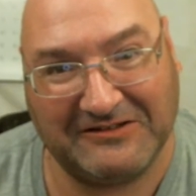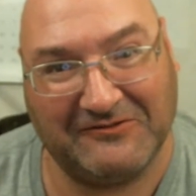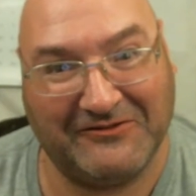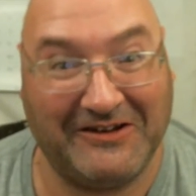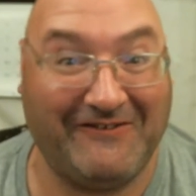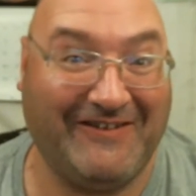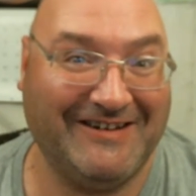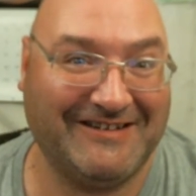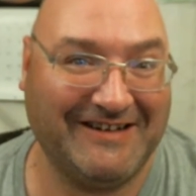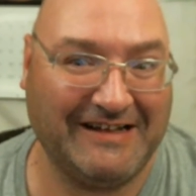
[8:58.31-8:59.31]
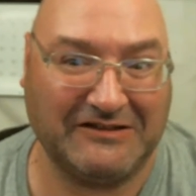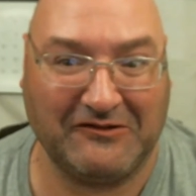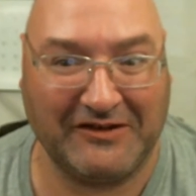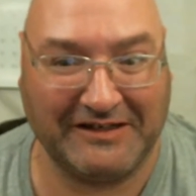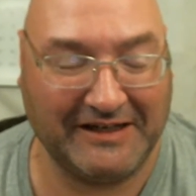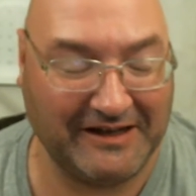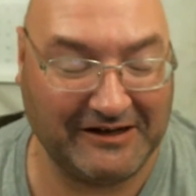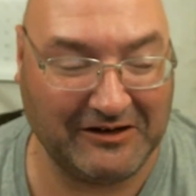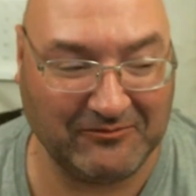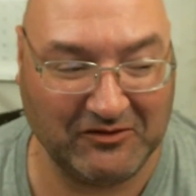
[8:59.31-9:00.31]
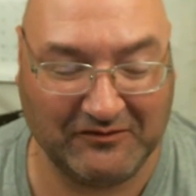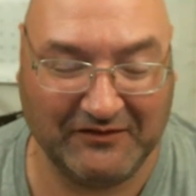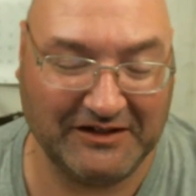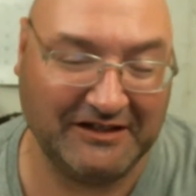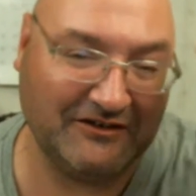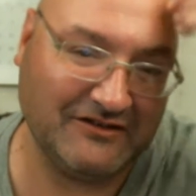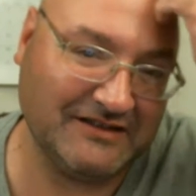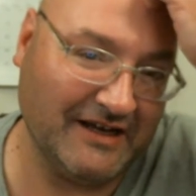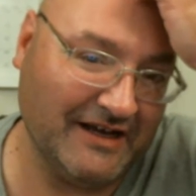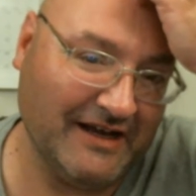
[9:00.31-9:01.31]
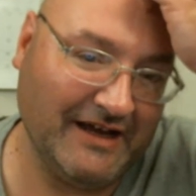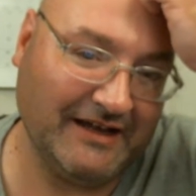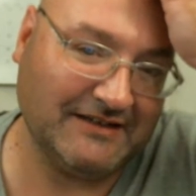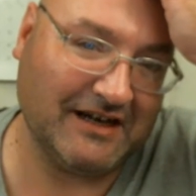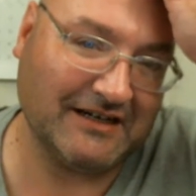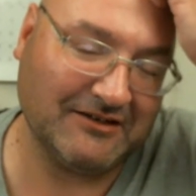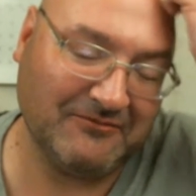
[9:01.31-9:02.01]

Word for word: so we have internet, so I can upload videos and talk to